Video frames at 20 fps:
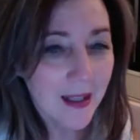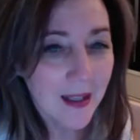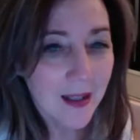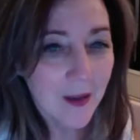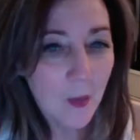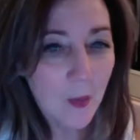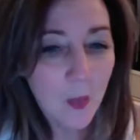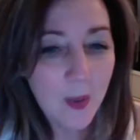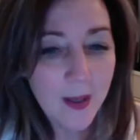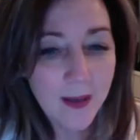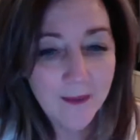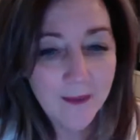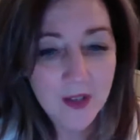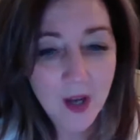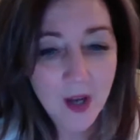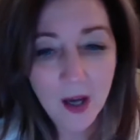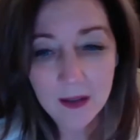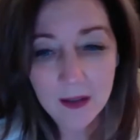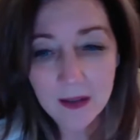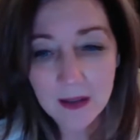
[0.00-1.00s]
we've
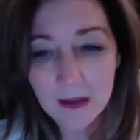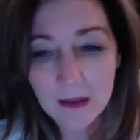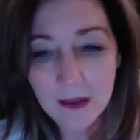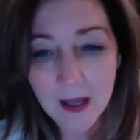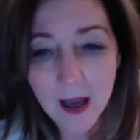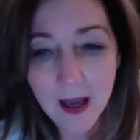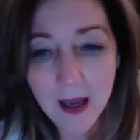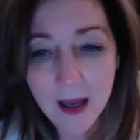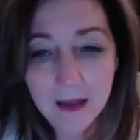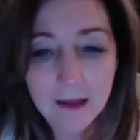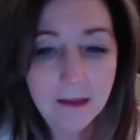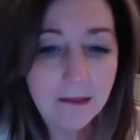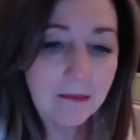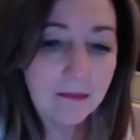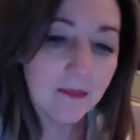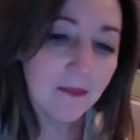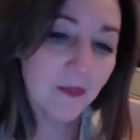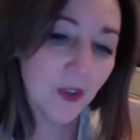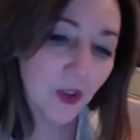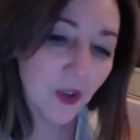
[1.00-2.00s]
talked a lot,
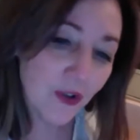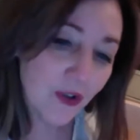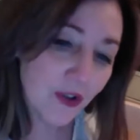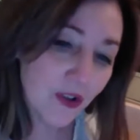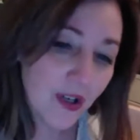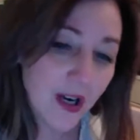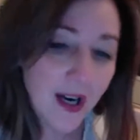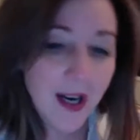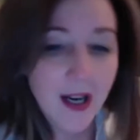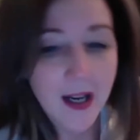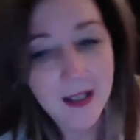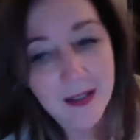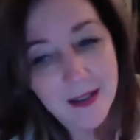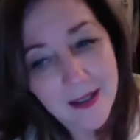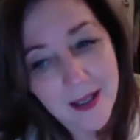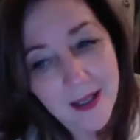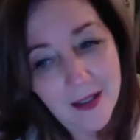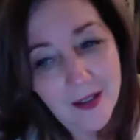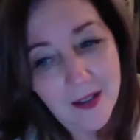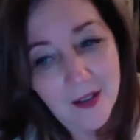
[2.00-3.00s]
first grade,
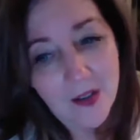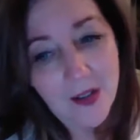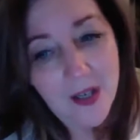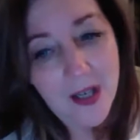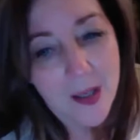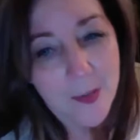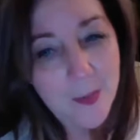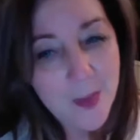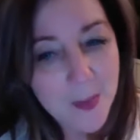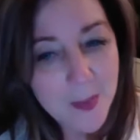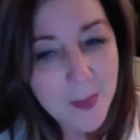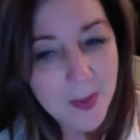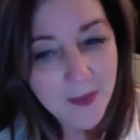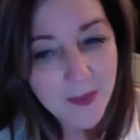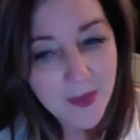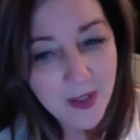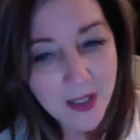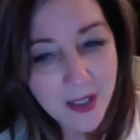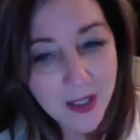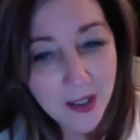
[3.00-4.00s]
second grade, maybe
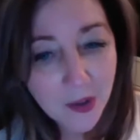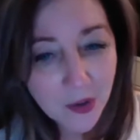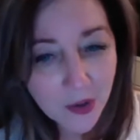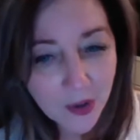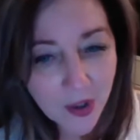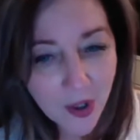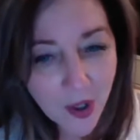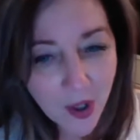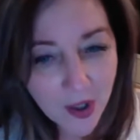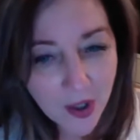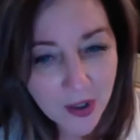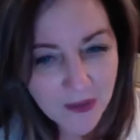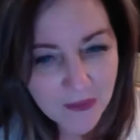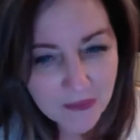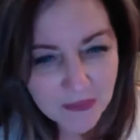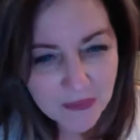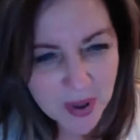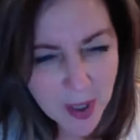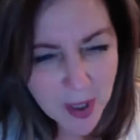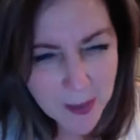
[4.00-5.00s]
even kindergarten,
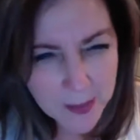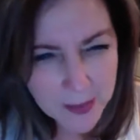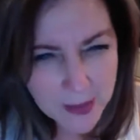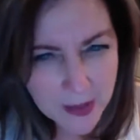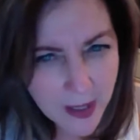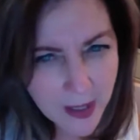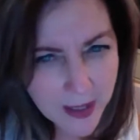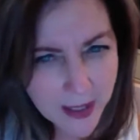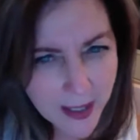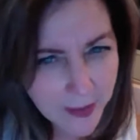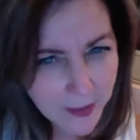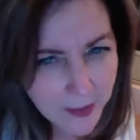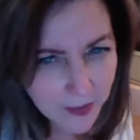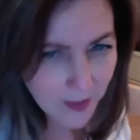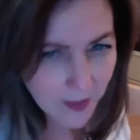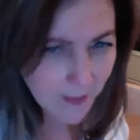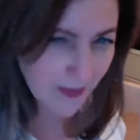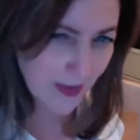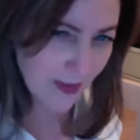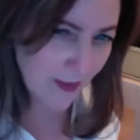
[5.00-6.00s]
probably not. I don't know.
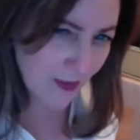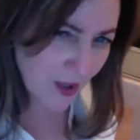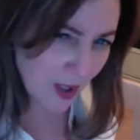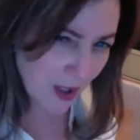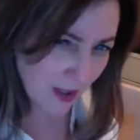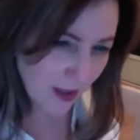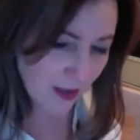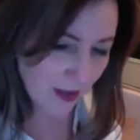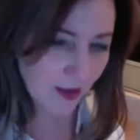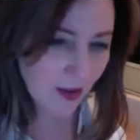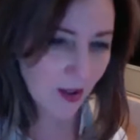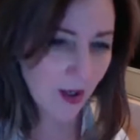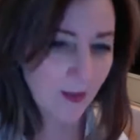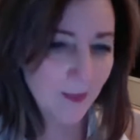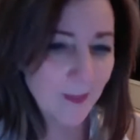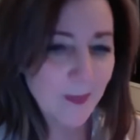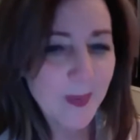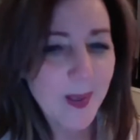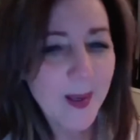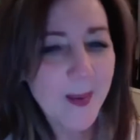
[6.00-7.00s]
I've never taught
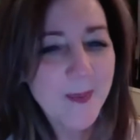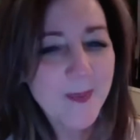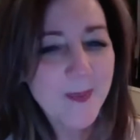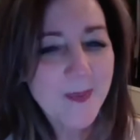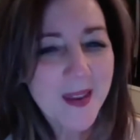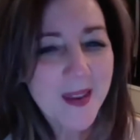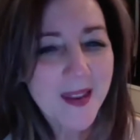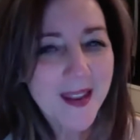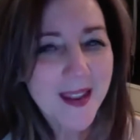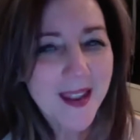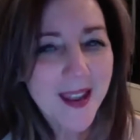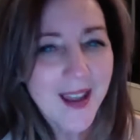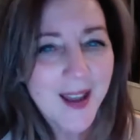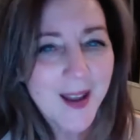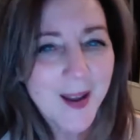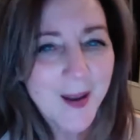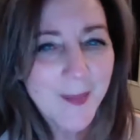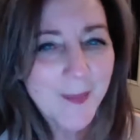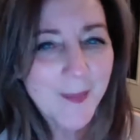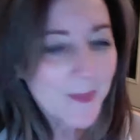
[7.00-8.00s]
kindergarten, but
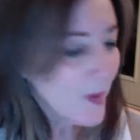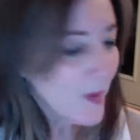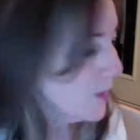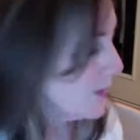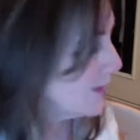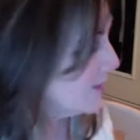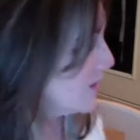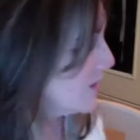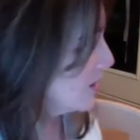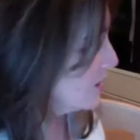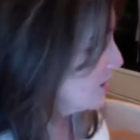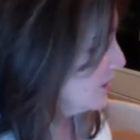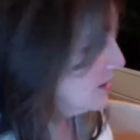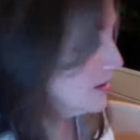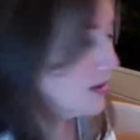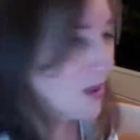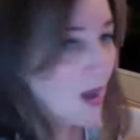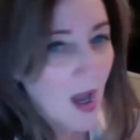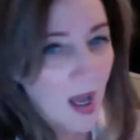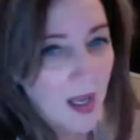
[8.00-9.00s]
we've talked a
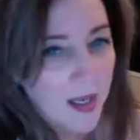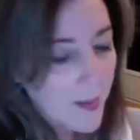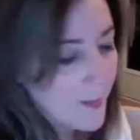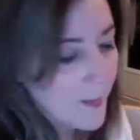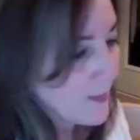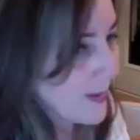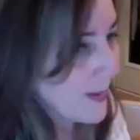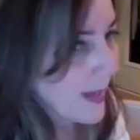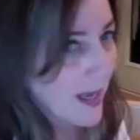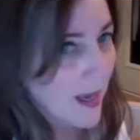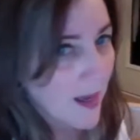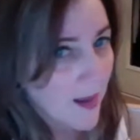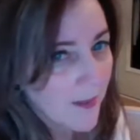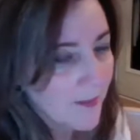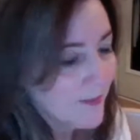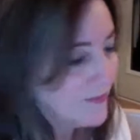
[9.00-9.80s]
lot about